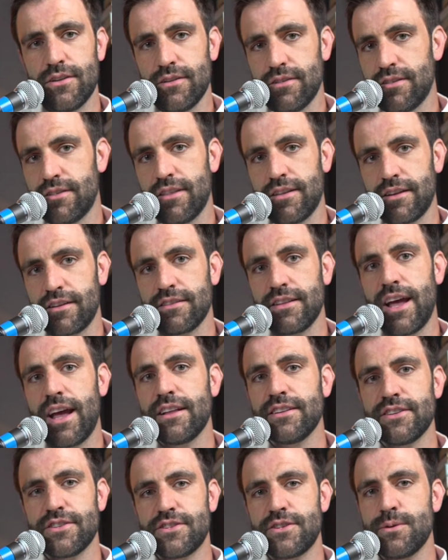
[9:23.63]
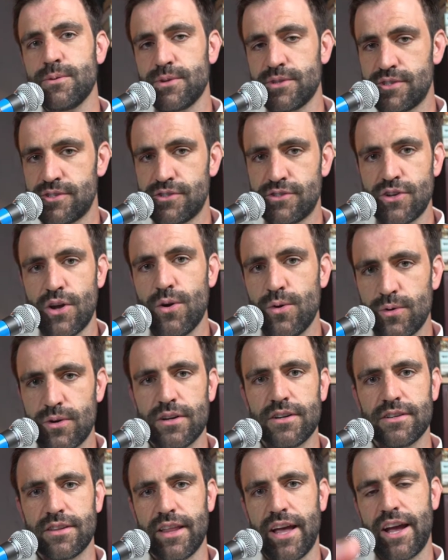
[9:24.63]
like LSU was so
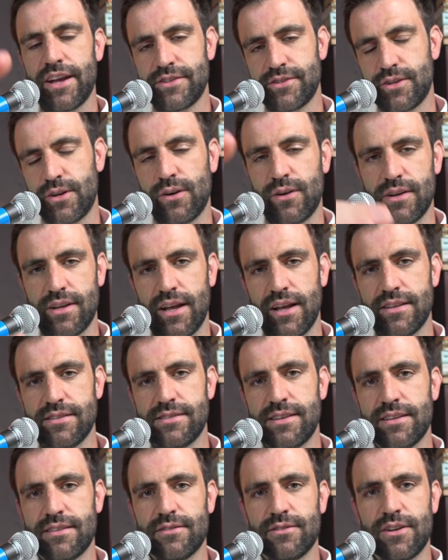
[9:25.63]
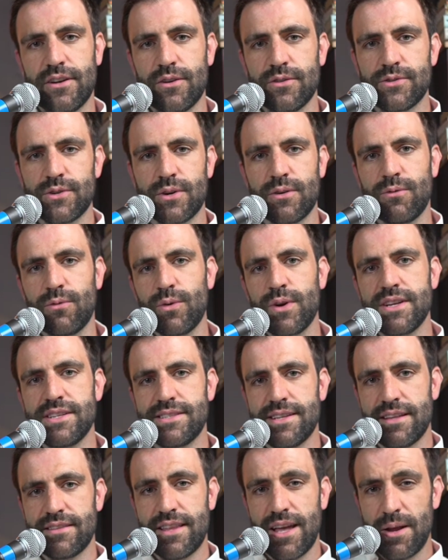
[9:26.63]
good last year and set, sort of
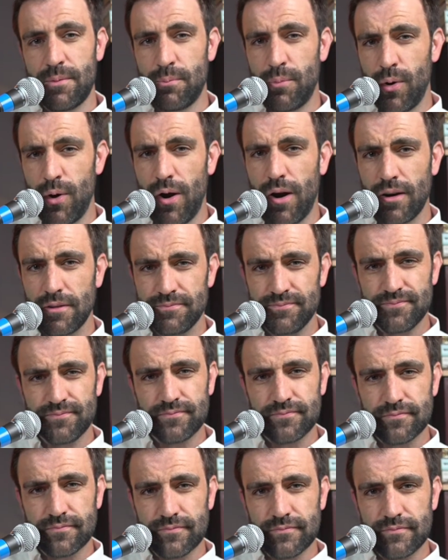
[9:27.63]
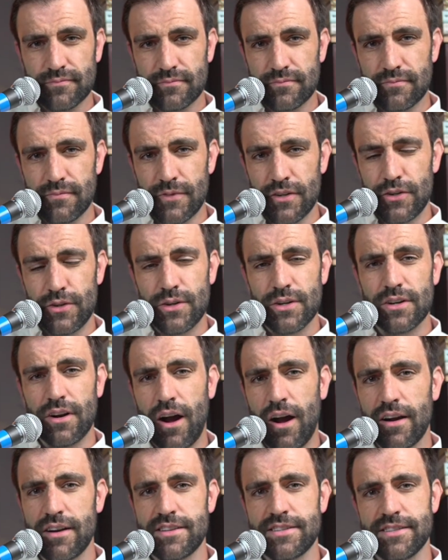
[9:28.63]
reset that bar. You could
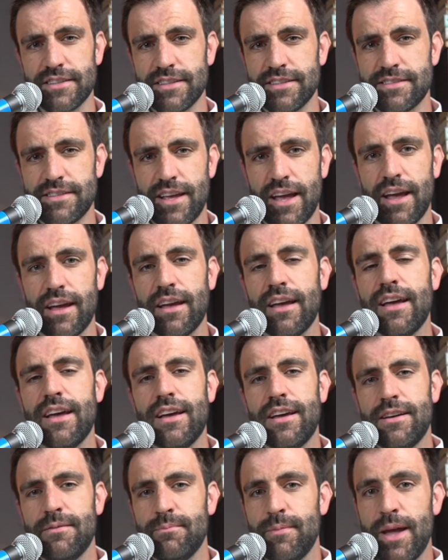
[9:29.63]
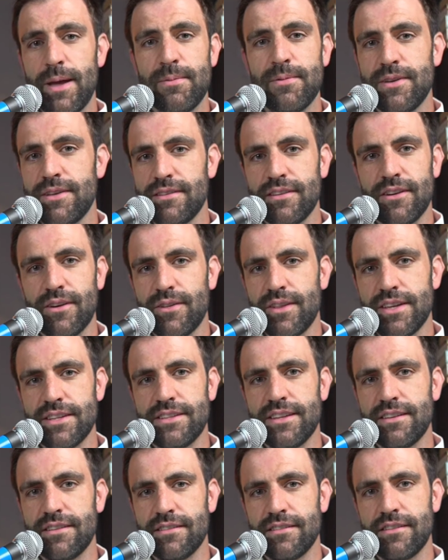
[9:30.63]
honestly say maybe, they
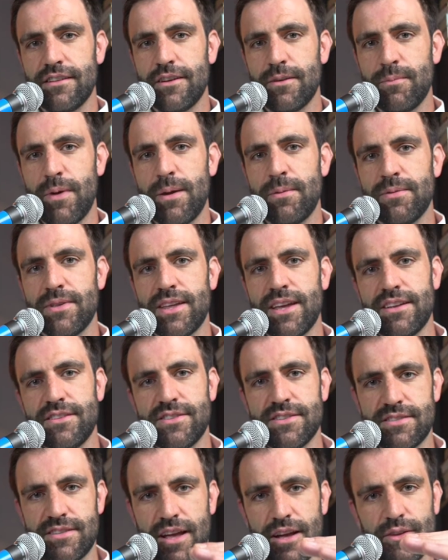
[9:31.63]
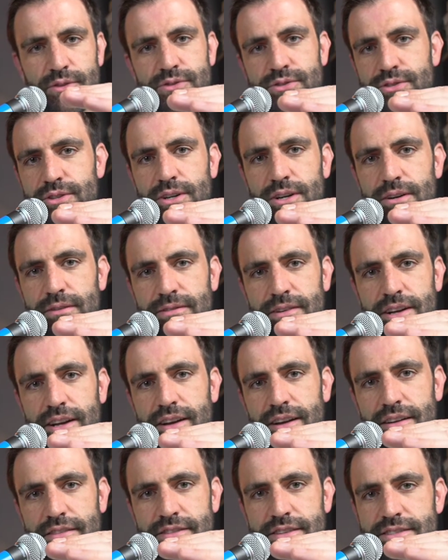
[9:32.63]
didn't, maybe they had just held serve
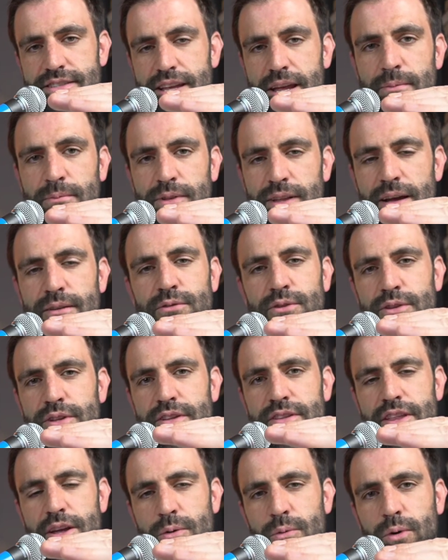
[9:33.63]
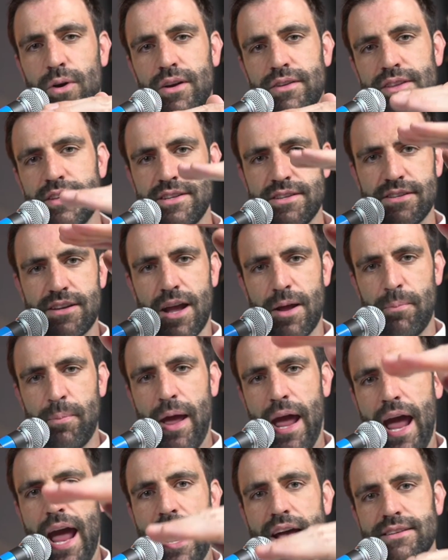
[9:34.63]
at the same level that they were and they just got
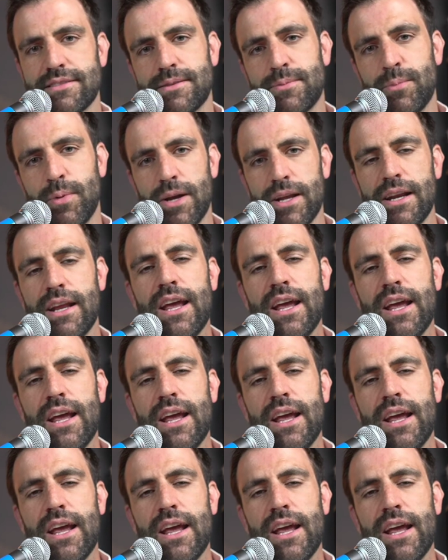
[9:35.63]
passed, but